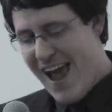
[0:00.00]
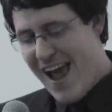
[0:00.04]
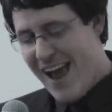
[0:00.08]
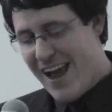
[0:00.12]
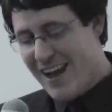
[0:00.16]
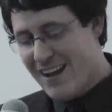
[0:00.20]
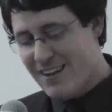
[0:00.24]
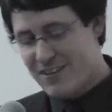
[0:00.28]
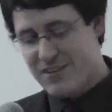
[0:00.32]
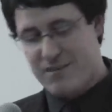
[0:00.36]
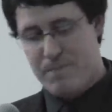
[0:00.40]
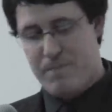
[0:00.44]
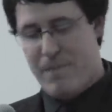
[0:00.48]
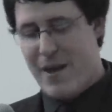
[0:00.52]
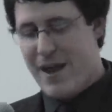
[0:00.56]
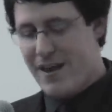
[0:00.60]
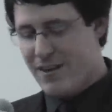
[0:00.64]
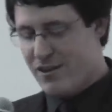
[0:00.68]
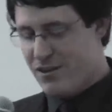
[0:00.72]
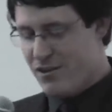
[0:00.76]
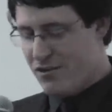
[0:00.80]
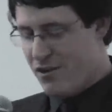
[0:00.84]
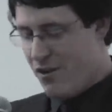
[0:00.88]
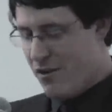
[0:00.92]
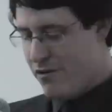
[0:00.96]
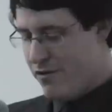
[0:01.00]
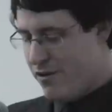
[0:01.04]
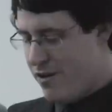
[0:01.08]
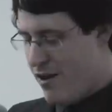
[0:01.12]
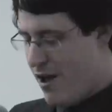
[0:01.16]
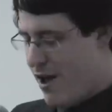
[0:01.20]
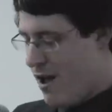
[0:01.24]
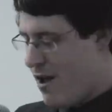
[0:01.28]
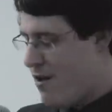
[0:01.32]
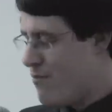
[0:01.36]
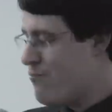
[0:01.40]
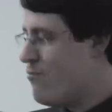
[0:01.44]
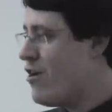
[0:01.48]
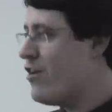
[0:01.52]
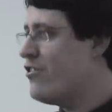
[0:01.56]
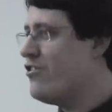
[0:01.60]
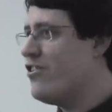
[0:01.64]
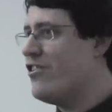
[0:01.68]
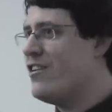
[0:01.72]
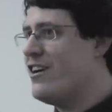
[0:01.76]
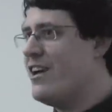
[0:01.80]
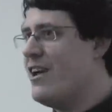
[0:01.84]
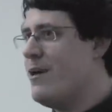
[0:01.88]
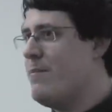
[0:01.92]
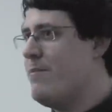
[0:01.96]
It's based on
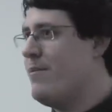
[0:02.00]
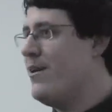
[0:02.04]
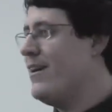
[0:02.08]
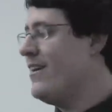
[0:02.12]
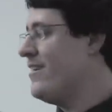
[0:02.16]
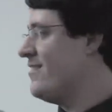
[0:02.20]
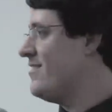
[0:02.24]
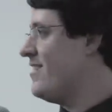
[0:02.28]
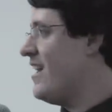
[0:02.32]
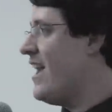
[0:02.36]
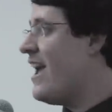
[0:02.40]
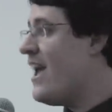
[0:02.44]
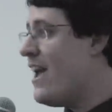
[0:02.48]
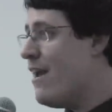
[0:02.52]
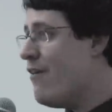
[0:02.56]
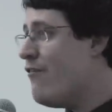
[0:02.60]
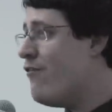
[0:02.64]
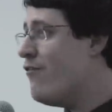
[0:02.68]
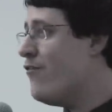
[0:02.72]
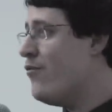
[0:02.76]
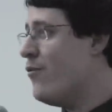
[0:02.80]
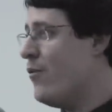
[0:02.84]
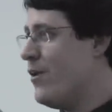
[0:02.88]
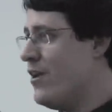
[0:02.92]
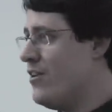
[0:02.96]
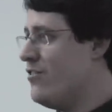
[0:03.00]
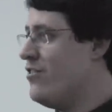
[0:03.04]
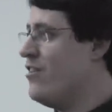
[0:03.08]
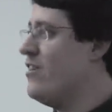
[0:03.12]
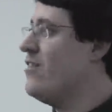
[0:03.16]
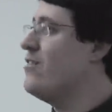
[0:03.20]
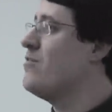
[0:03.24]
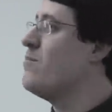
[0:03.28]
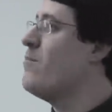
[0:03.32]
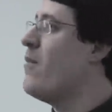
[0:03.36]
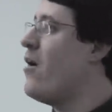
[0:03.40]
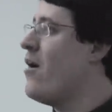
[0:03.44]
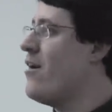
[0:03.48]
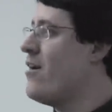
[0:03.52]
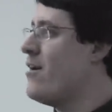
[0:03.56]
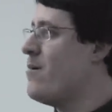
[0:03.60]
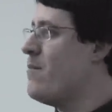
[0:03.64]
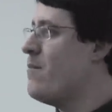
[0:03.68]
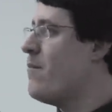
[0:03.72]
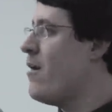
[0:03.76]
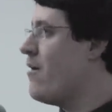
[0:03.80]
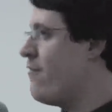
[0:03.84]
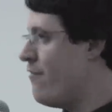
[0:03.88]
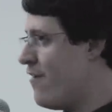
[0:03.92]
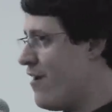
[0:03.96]
Rudyard Kipling's If, which is my
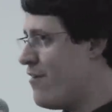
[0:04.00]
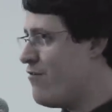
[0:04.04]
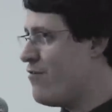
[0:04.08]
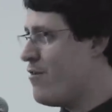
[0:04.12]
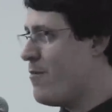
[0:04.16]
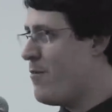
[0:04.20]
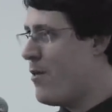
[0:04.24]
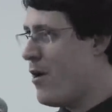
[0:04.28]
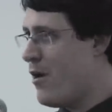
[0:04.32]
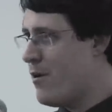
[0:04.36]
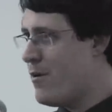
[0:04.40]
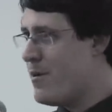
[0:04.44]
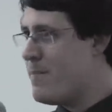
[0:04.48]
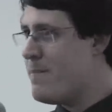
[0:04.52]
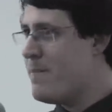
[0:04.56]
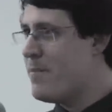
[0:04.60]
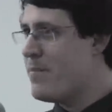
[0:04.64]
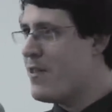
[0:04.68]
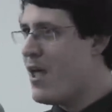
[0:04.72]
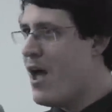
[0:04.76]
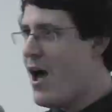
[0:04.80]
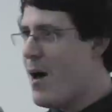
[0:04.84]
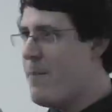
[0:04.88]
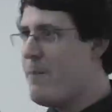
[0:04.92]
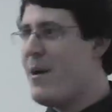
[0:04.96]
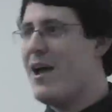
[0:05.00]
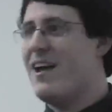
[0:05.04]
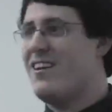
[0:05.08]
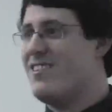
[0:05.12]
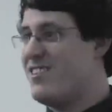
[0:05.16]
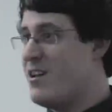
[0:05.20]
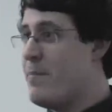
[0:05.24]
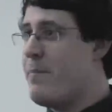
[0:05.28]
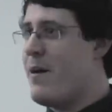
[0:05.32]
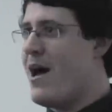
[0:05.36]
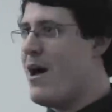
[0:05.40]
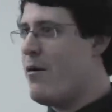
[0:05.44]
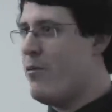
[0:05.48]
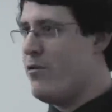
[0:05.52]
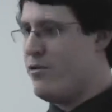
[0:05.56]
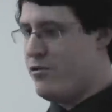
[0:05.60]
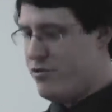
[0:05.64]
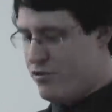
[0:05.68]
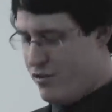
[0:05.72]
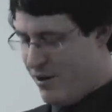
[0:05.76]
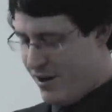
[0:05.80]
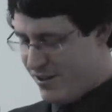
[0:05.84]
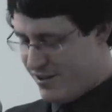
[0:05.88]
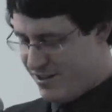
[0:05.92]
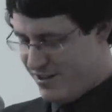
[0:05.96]
favourite poem, but it's about
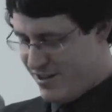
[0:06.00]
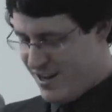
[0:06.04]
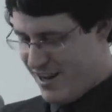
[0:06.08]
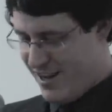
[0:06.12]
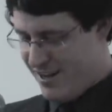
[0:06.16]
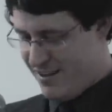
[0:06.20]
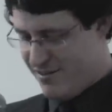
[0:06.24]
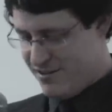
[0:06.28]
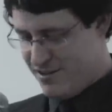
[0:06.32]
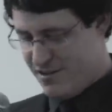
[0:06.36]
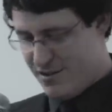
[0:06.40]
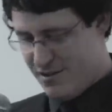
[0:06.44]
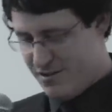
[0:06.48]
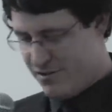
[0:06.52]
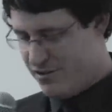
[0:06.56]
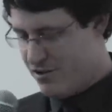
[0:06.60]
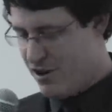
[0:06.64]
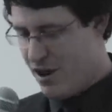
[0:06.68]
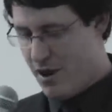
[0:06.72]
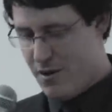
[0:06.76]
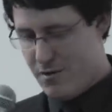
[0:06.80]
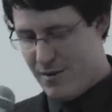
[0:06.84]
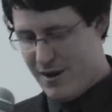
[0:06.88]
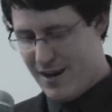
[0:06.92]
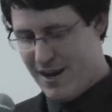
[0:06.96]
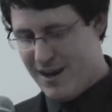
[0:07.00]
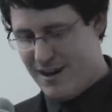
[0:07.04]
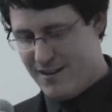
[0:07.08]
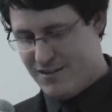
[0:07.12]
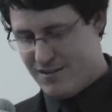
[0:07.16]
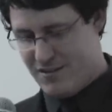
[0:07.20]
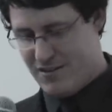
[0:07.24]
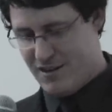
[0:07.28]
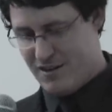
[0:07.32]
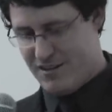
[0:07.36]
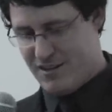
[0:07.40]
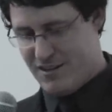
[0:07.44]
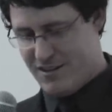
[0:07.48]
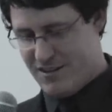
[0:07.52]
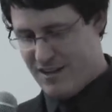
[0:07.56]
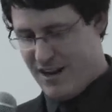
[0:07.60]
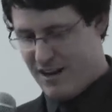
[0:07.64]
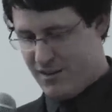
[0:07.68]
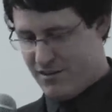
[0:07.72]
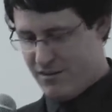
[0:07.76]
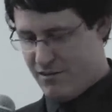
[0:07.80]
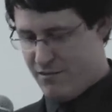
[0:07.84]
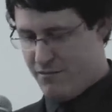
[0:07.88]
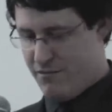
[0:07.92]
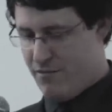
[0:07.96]
trustees. So here's just a
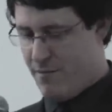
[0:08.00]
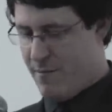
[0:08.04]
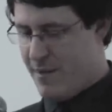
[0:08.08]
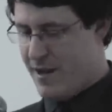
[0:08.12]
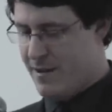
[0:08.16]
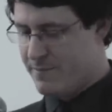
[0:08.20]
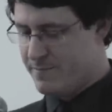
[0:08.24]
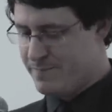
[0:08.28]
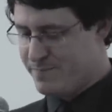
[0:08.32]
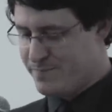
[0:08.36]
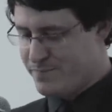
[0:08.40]
section from it.